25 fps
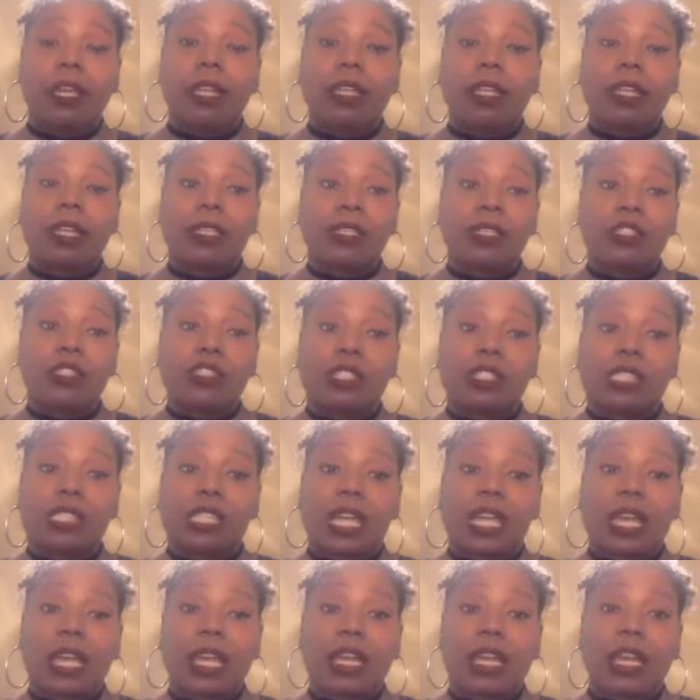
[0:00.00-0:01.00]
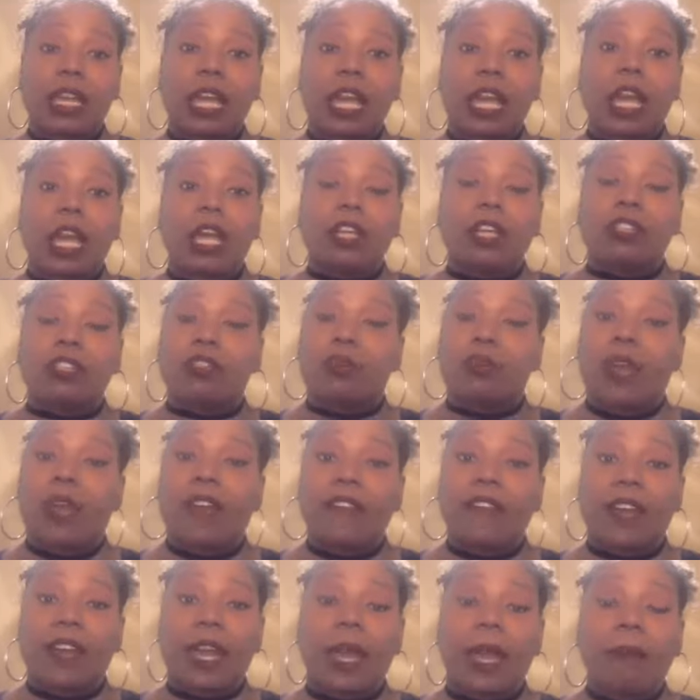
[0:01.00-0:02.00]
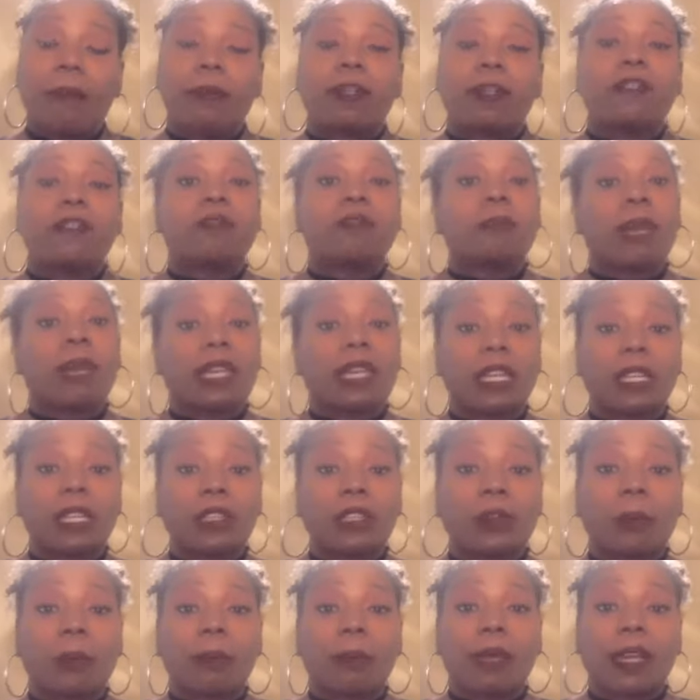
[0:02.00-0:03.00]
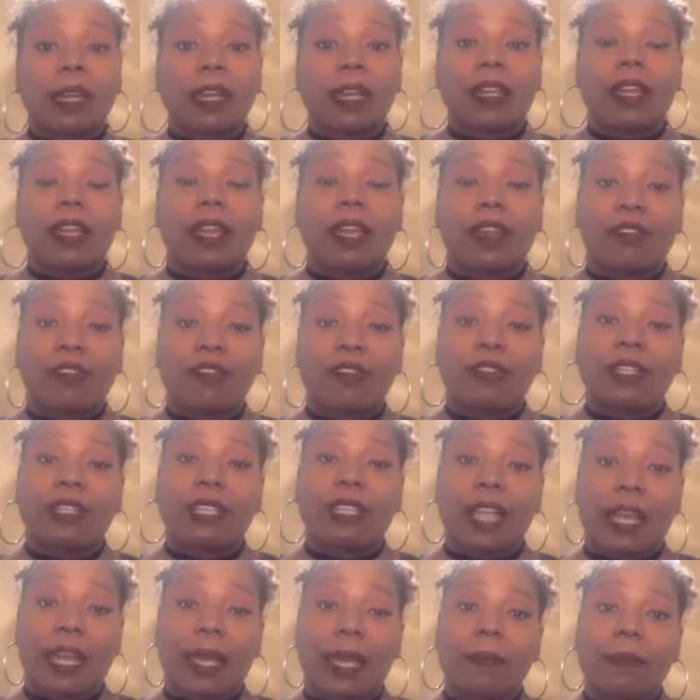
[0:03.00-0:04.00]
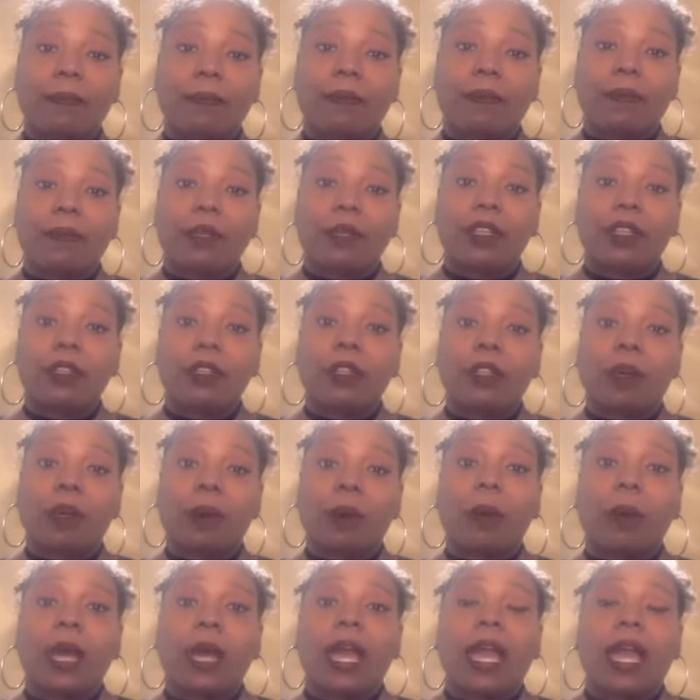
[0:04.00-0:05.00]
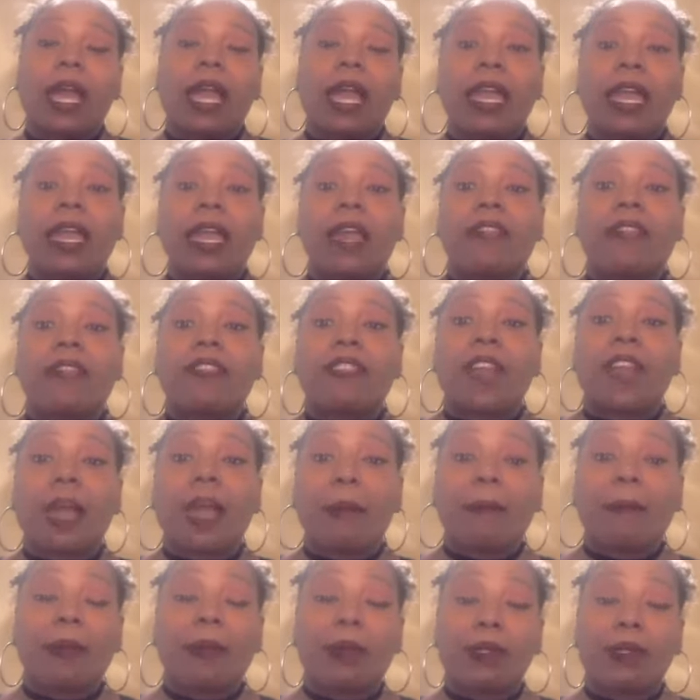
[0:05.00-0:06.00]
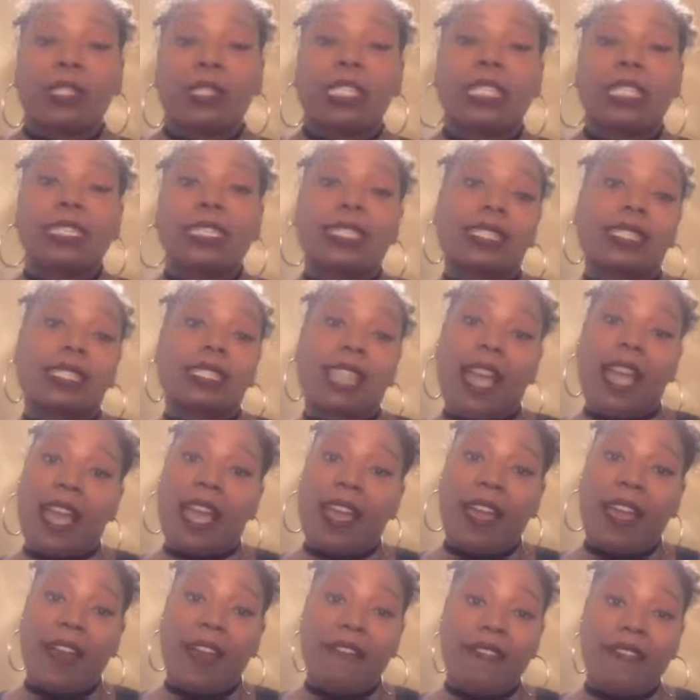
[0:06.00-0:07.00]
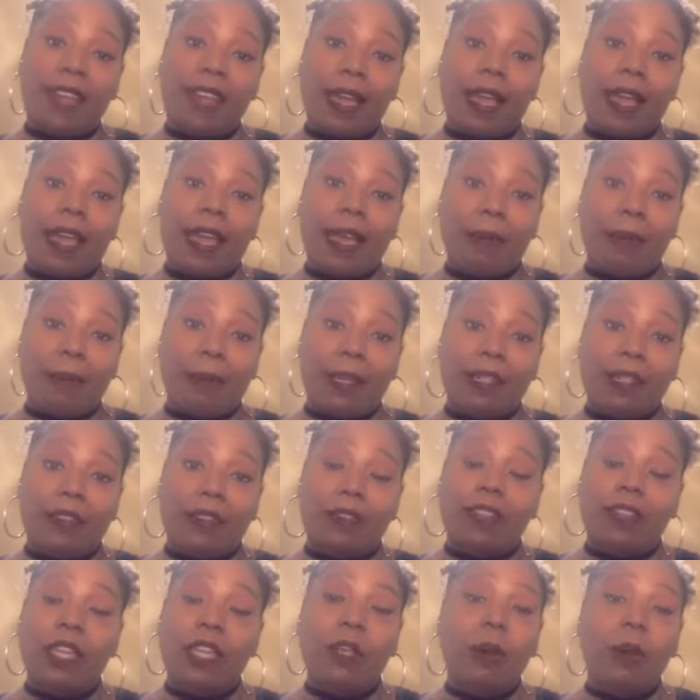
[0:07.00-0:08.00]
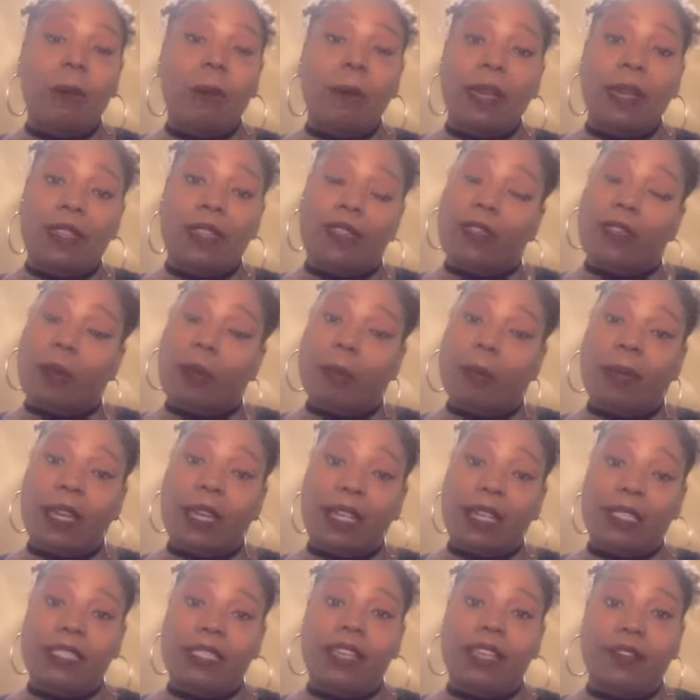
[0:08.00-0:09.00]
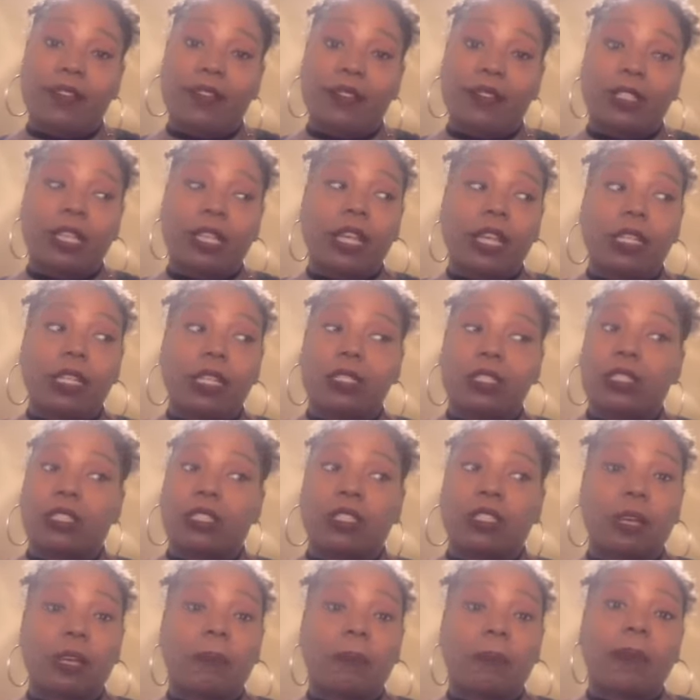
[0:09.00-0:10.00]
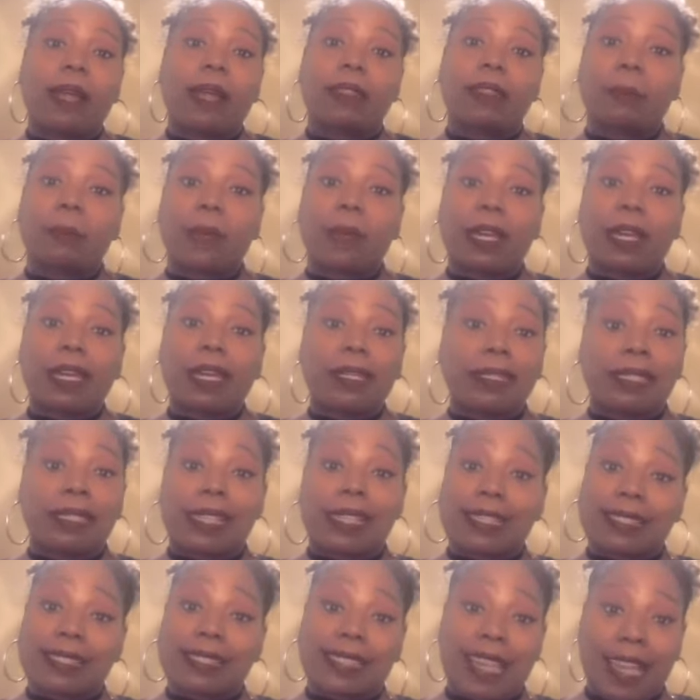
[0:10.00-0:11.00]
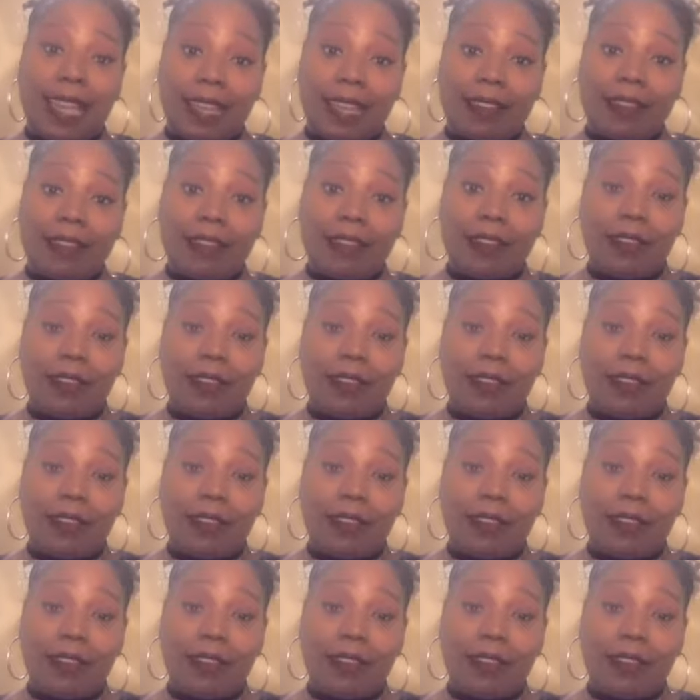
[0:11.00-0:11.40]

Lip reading: Let's just say you have a habit of making your bed every day, and that person does not have that habit. They don't make their beds every day. They just jump out the bed and that's that.